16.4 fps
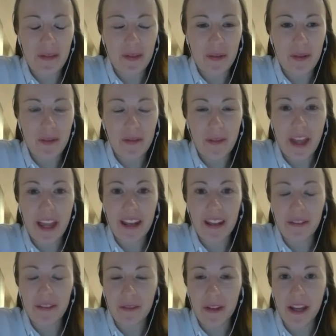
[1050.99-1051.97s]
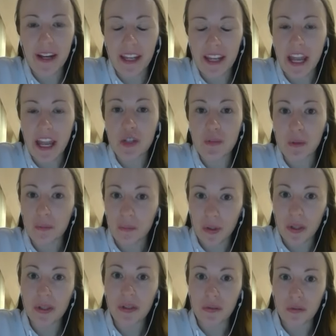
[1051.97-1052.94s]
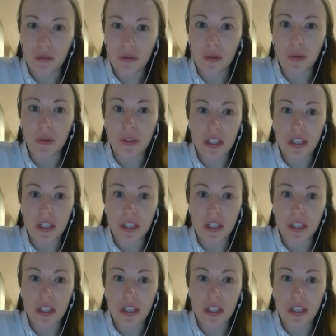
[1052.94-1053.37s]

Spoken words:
fan engagement point of view,